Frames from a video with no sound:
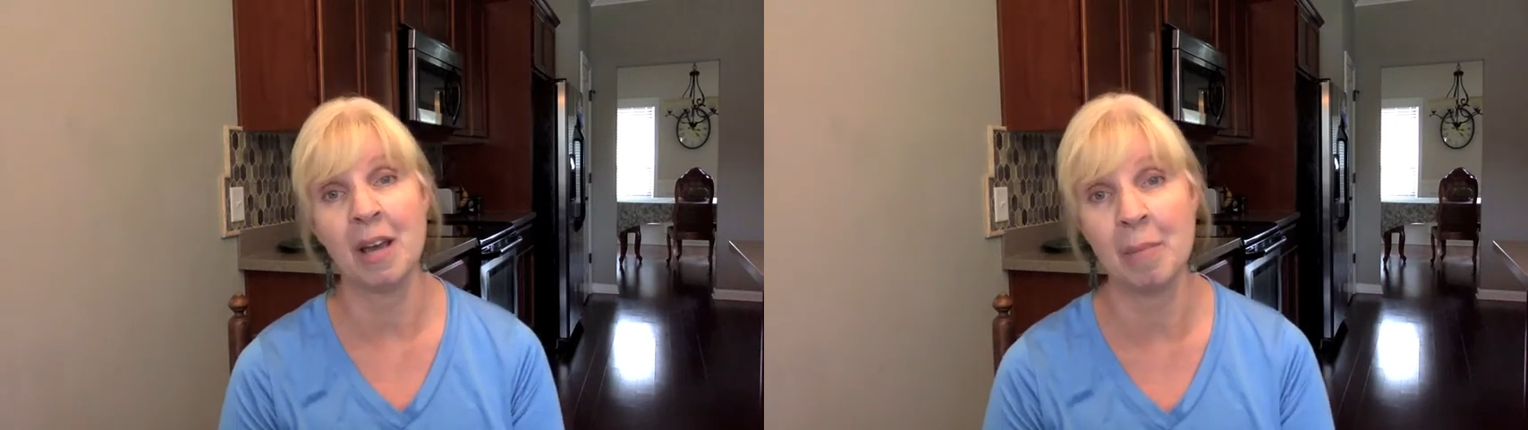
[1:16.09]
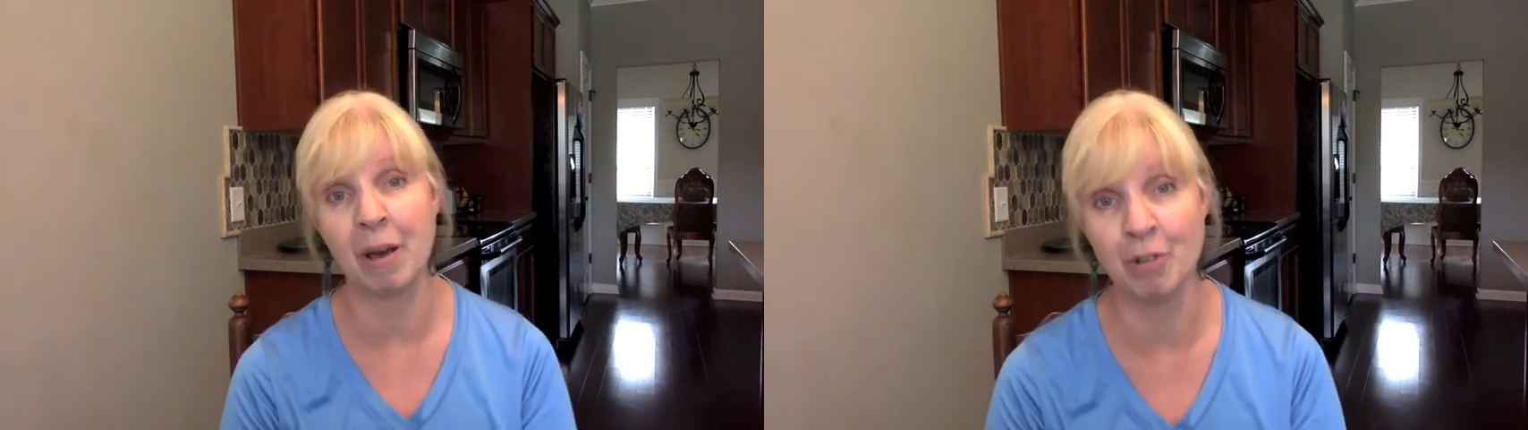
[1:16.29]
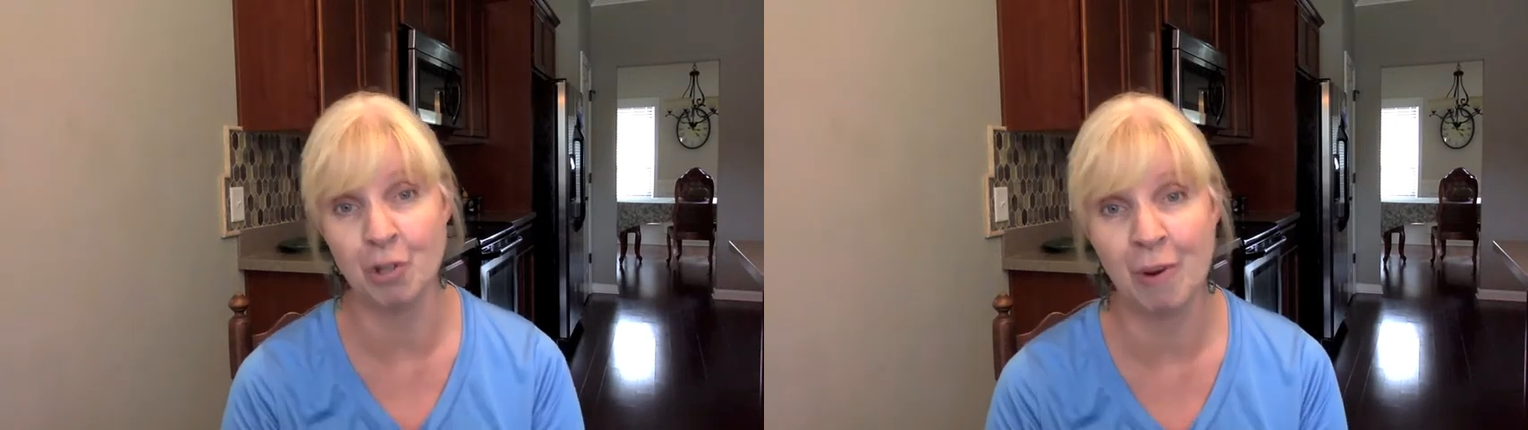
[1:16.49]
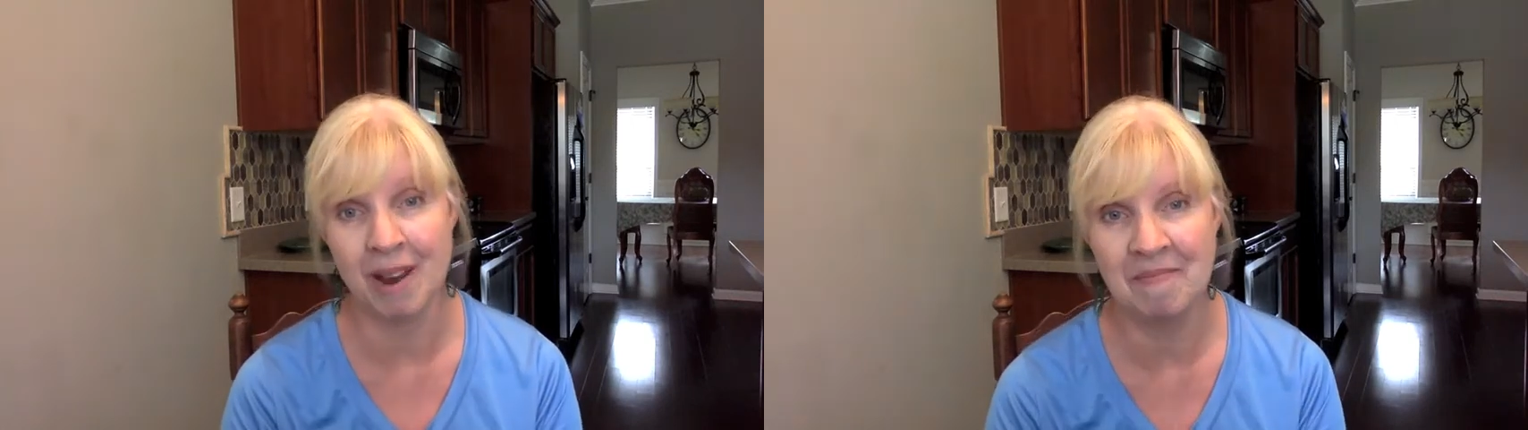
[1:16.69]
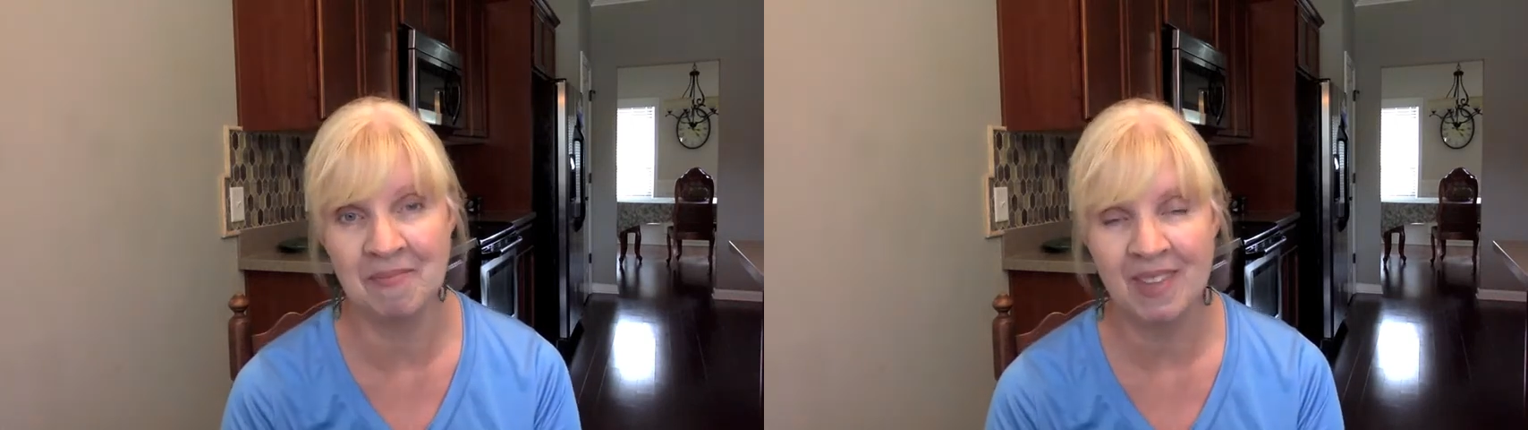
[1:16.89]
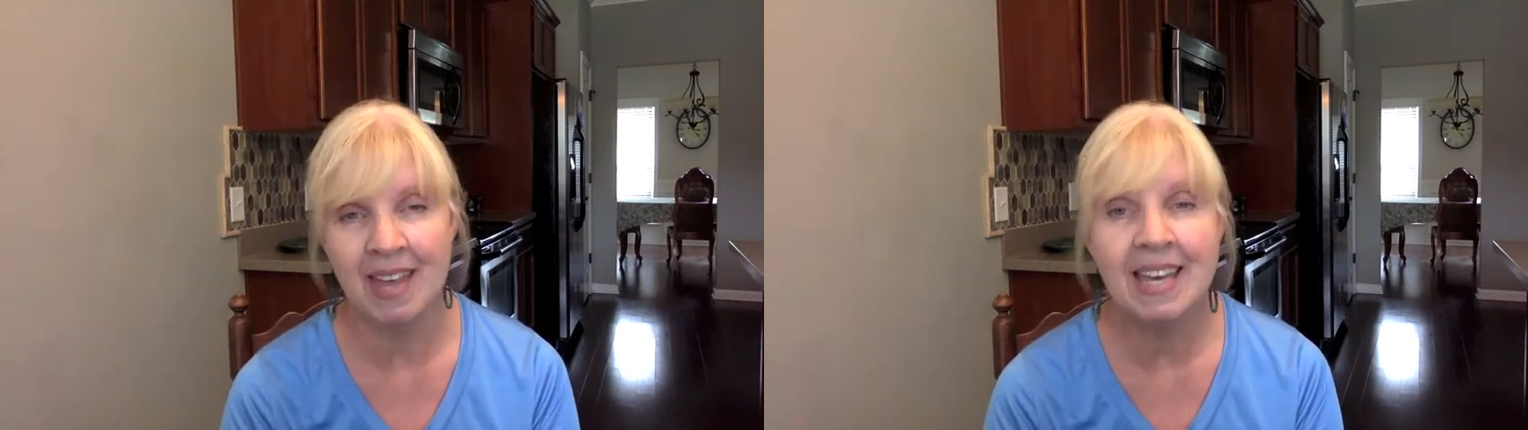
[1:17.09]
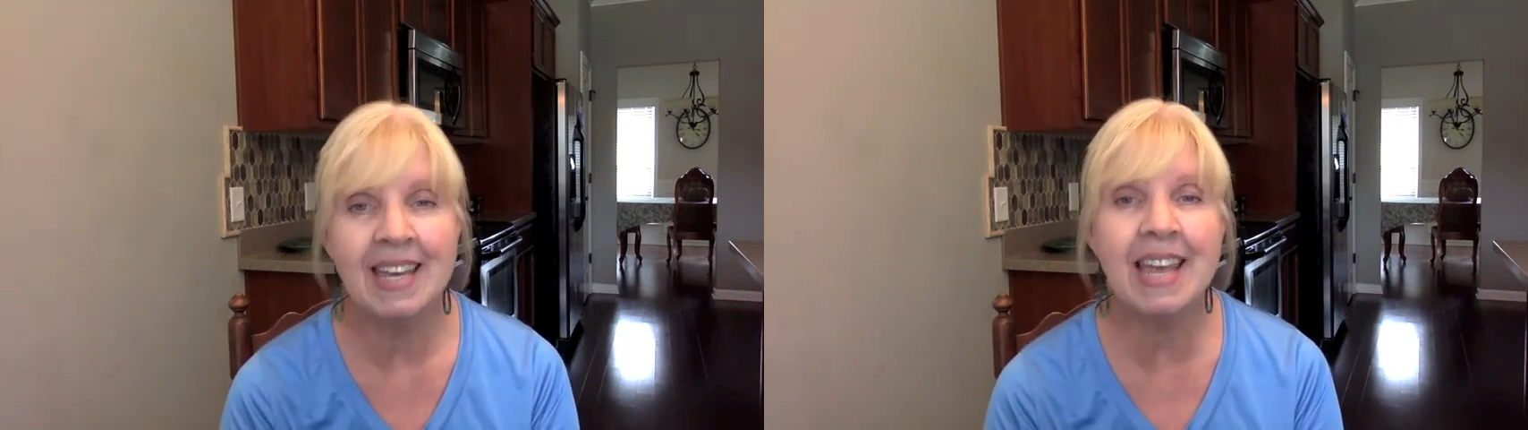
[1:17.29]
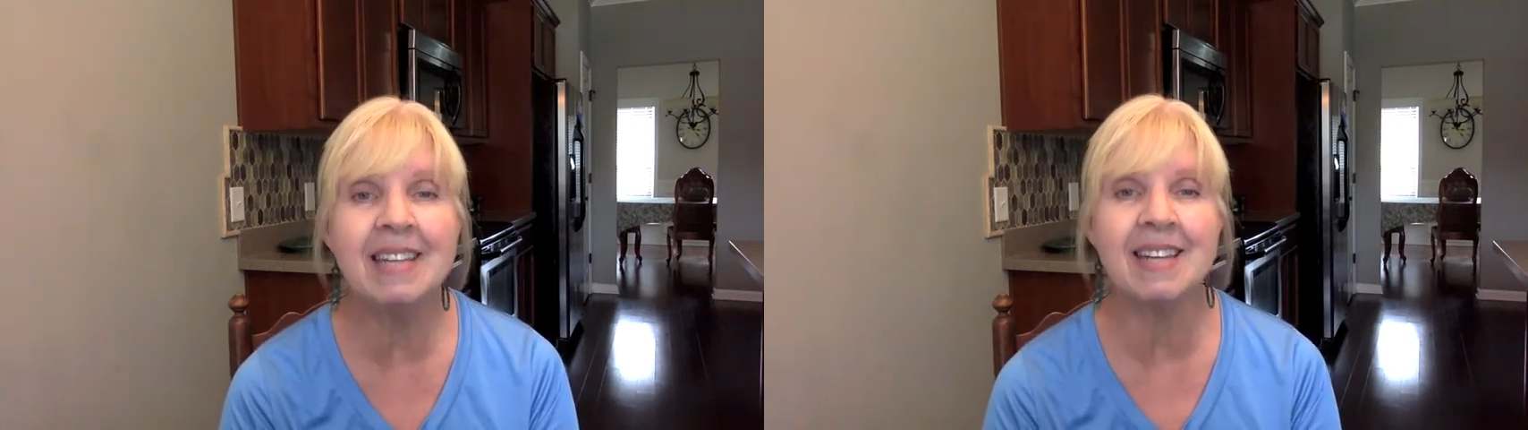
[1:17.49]
about joy.
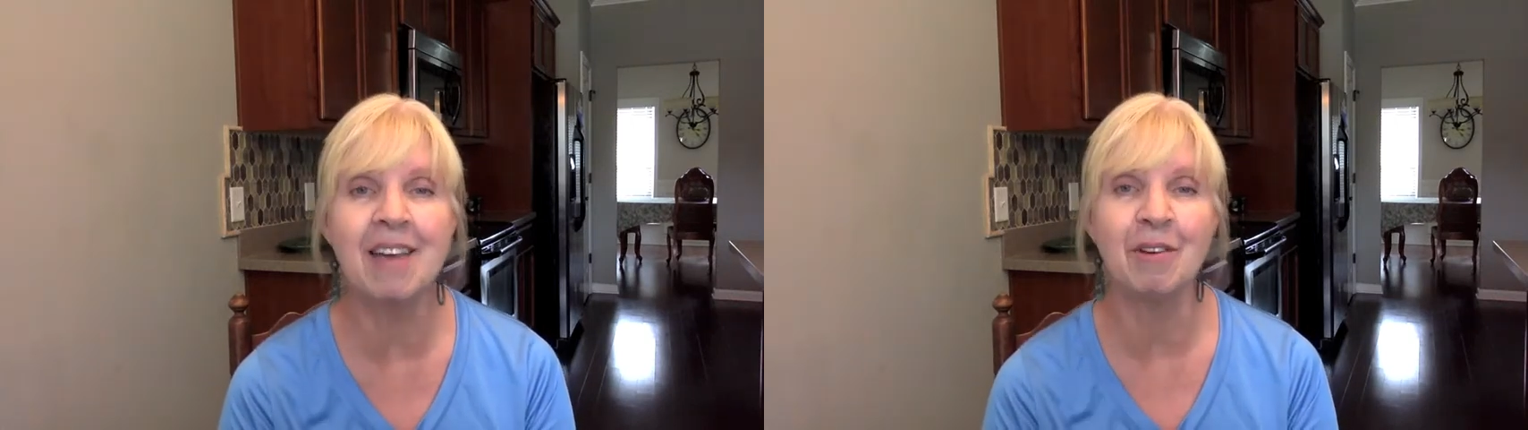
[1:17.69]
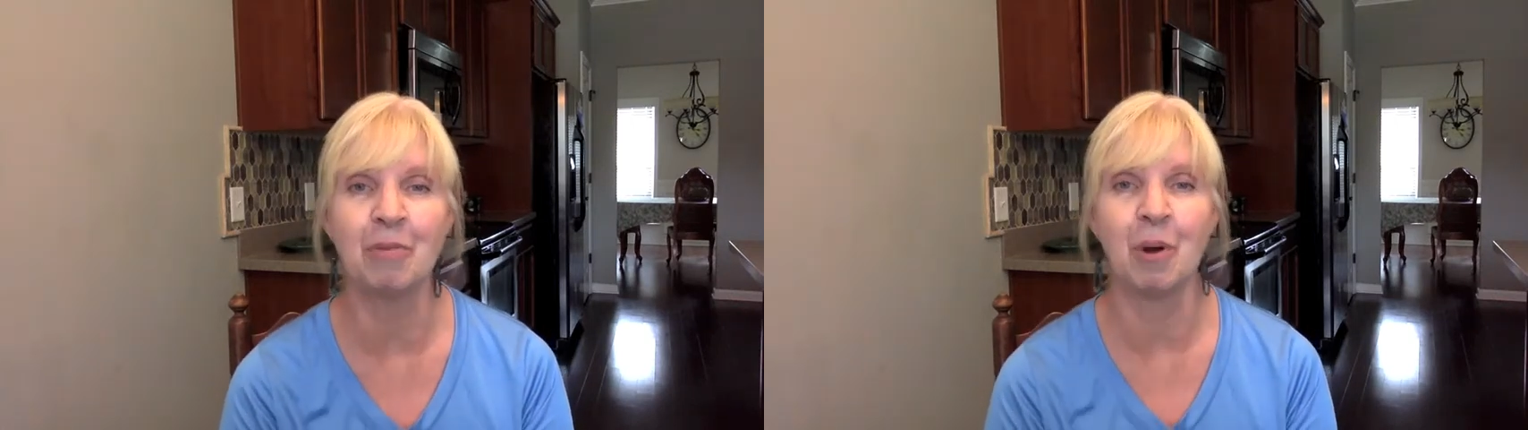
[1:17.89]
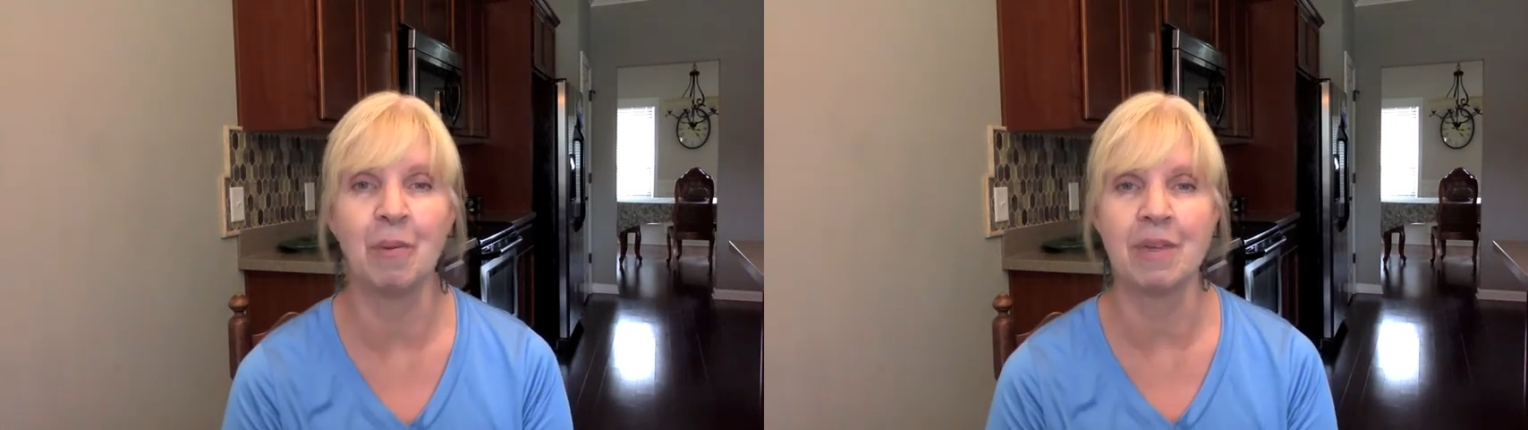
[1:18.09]
King David wrote